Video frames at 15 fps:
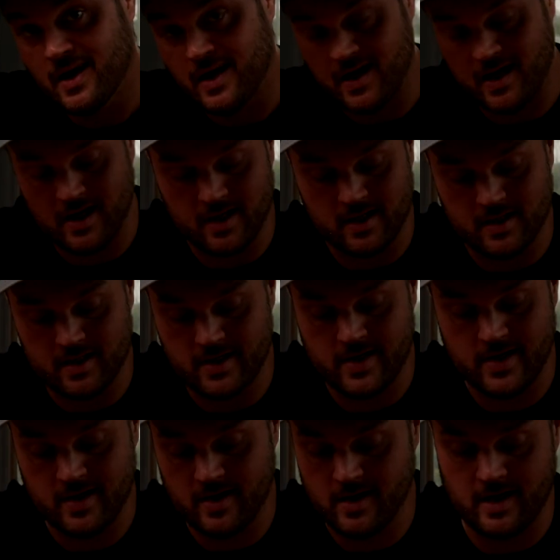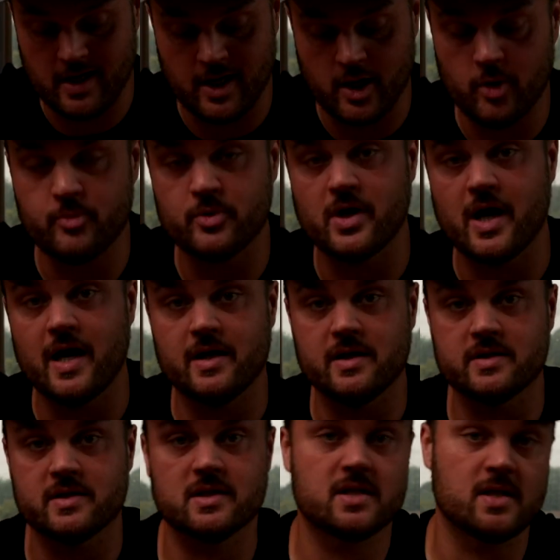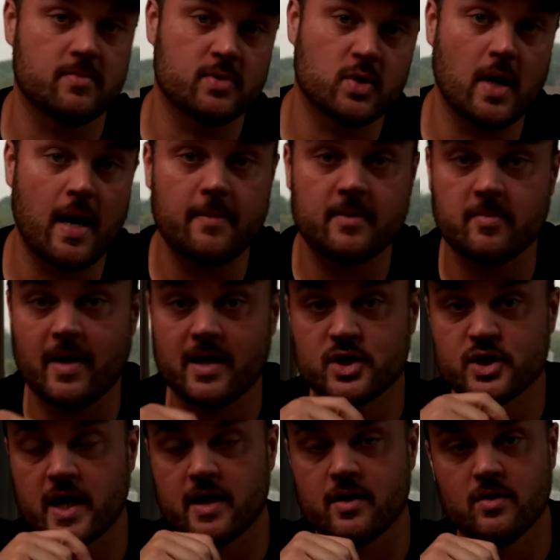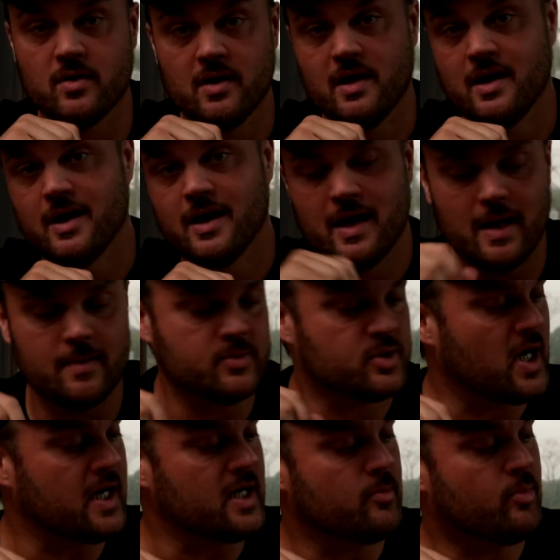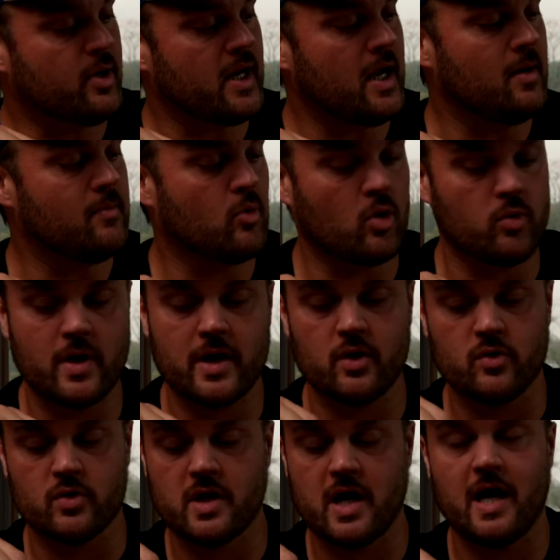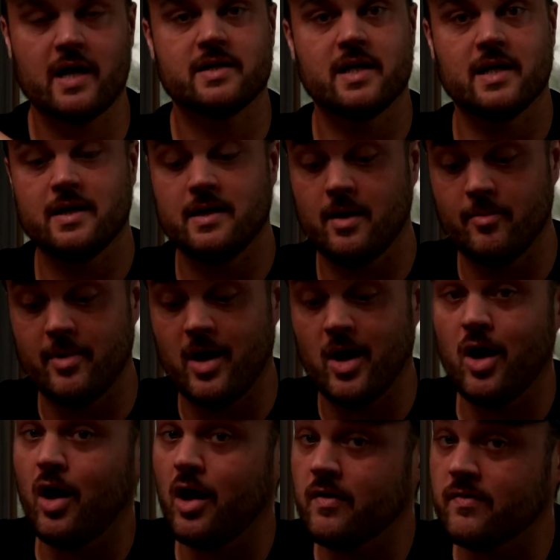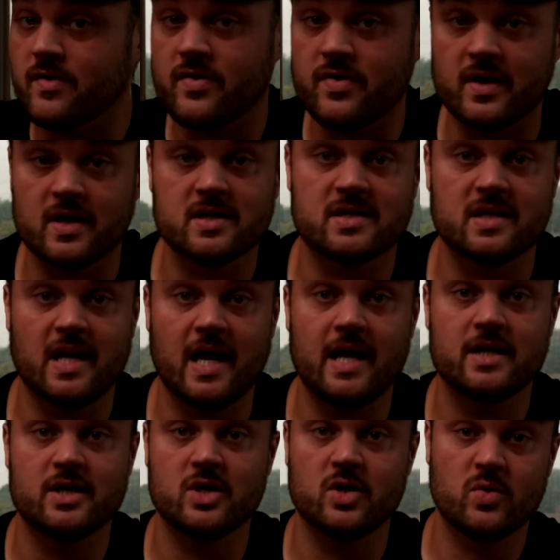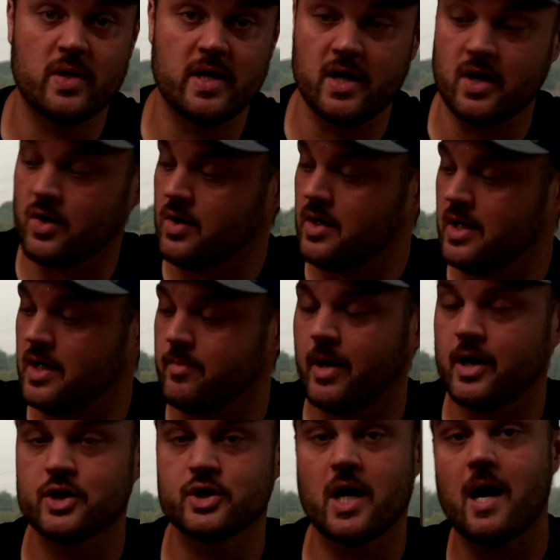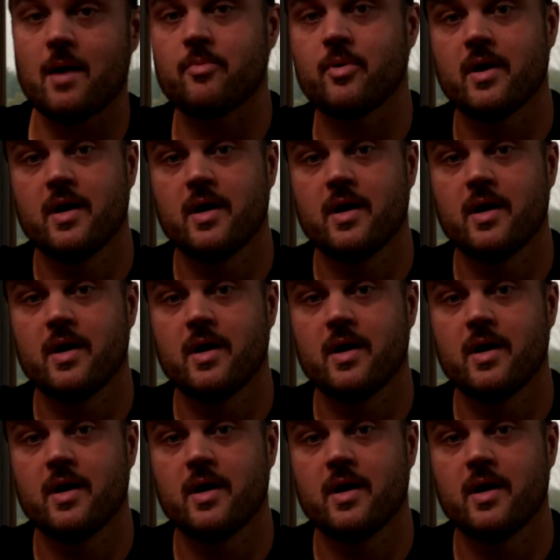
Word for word: and I hope you guys subscribe to my channel. I'm trying to put out more regular content about all of the things that I do here in my shop